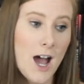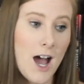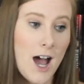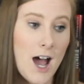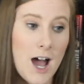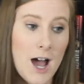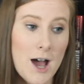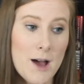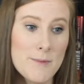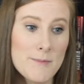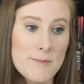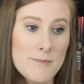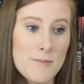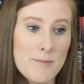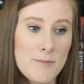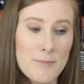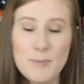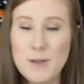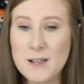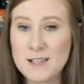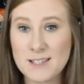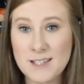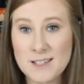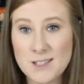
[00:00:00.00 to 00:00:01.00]

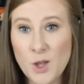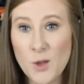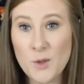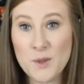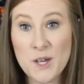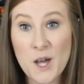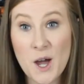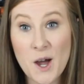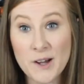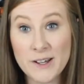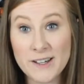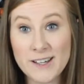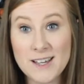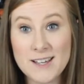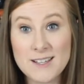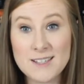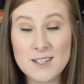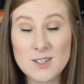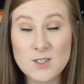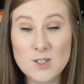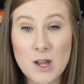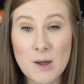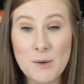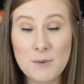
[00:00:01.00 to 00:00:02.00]
Plus it's only
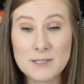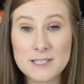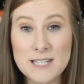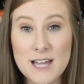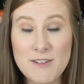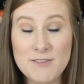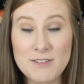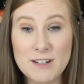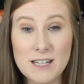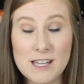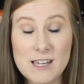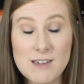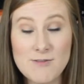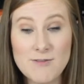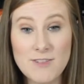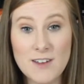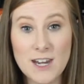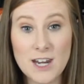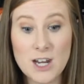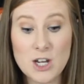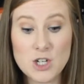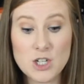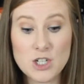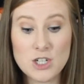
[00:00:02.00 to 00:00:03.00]
August, so I will definitely
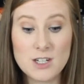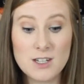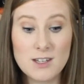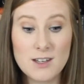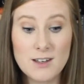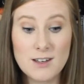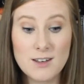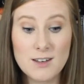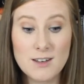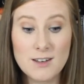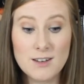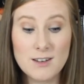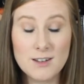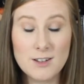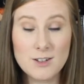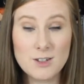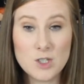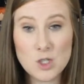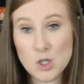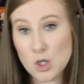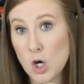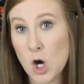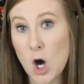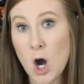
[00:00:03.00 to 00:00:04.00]
finish
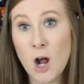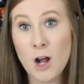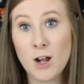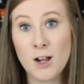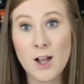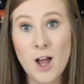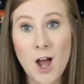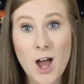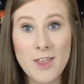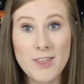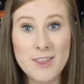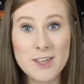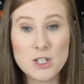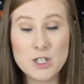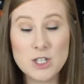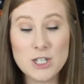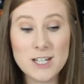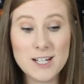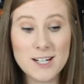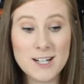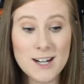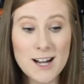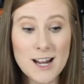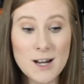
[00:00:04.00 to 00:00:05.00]
strong on this
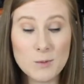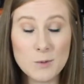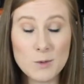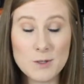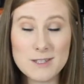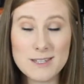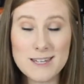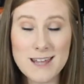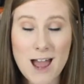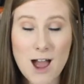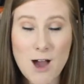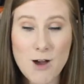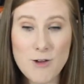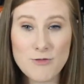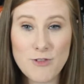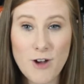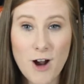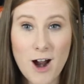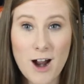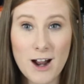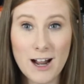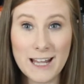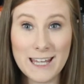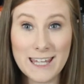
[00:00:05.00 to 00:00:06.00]
year, and we'll see how
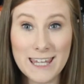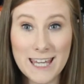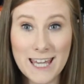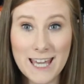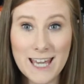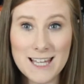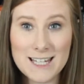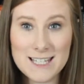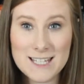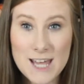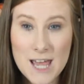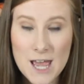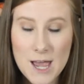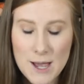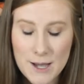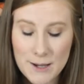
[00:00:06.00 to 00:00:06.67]
far I get.